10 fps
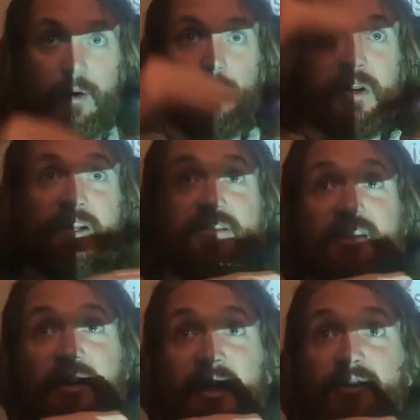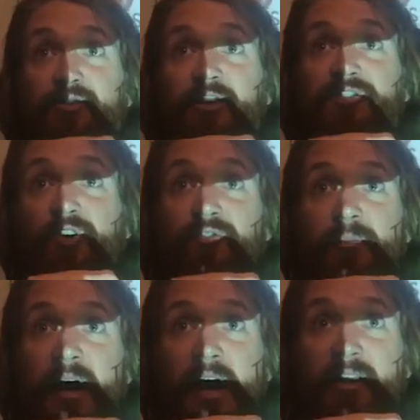When its electrons go from
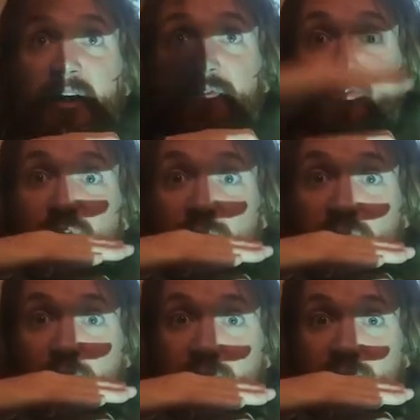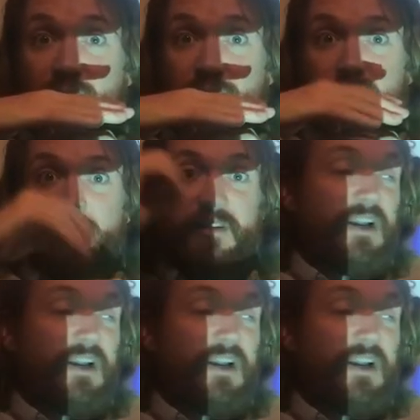a high level to a low level, the